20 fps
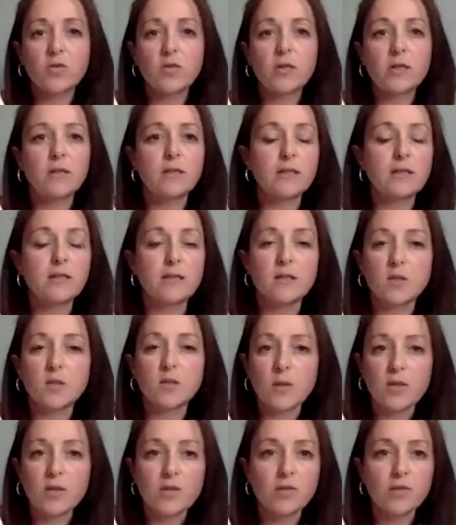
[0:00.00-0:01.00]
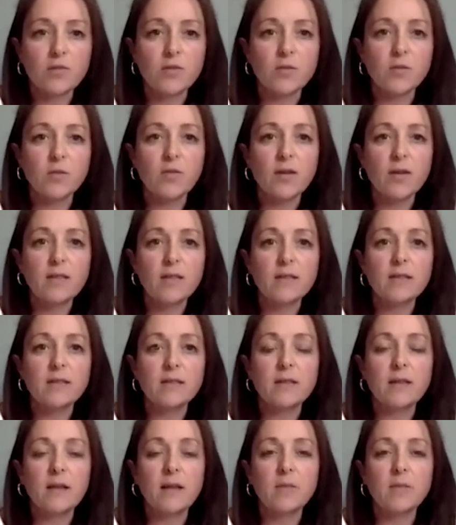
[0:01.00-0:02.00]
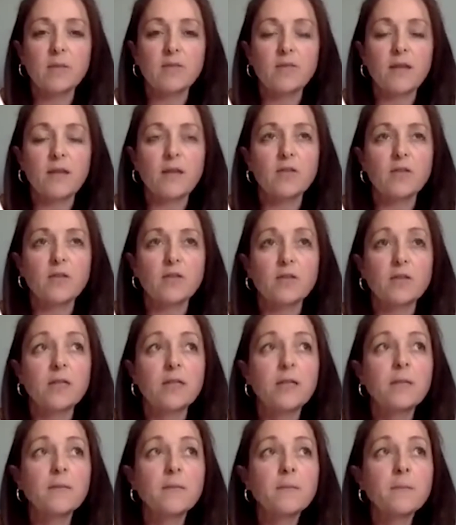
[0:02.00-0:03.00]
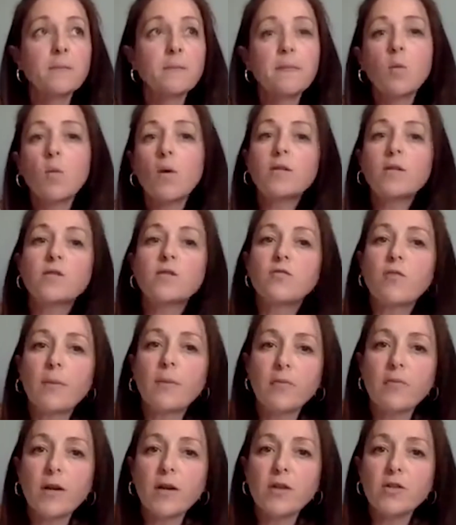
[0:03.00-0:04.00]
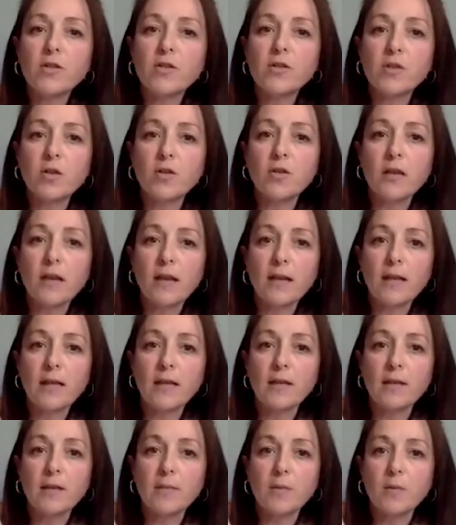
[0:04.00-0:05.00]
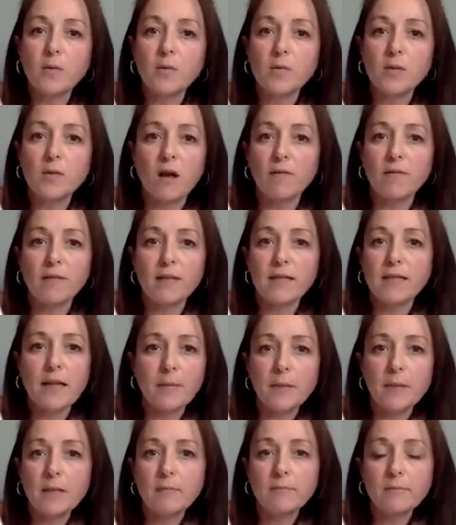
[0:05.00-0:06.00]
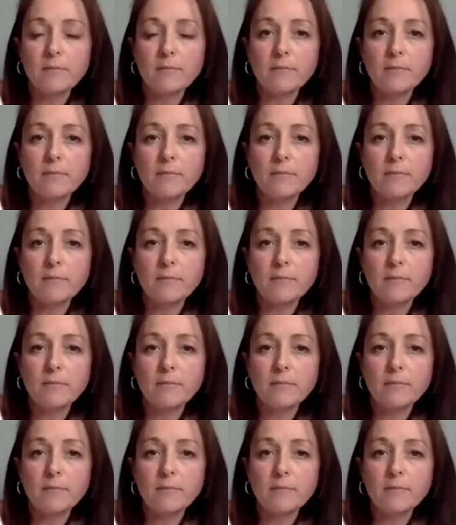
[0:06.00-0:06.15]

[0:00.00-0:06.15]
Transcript: the situation of human rights and defenders. What does reparations look like in a post-conflict Yemen?